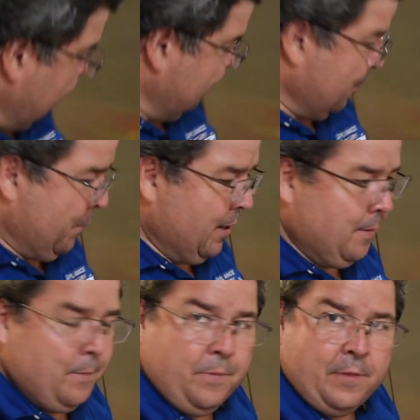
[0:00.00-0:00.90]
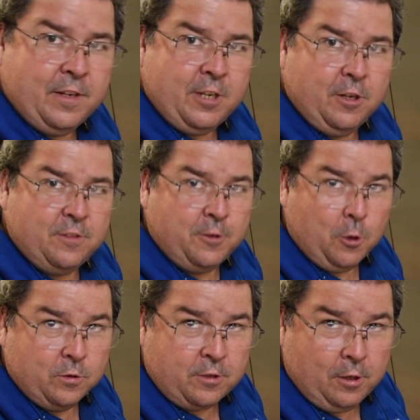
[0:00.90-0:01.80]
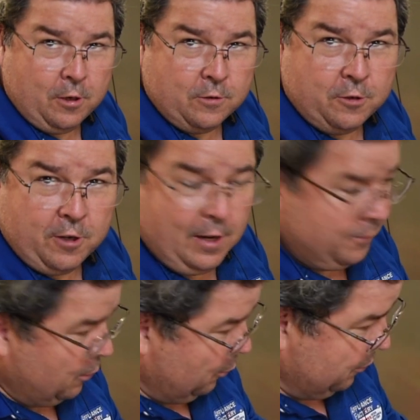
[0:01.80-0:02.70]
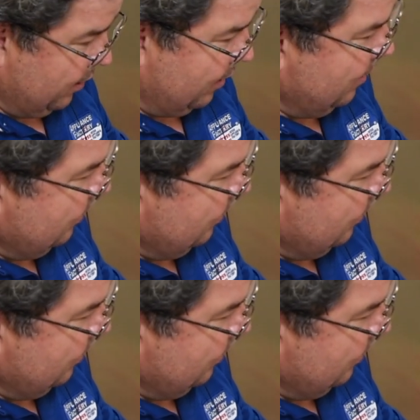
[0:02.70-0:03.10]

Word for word: there's a button that tells the door is closed. You're going to have to hold that.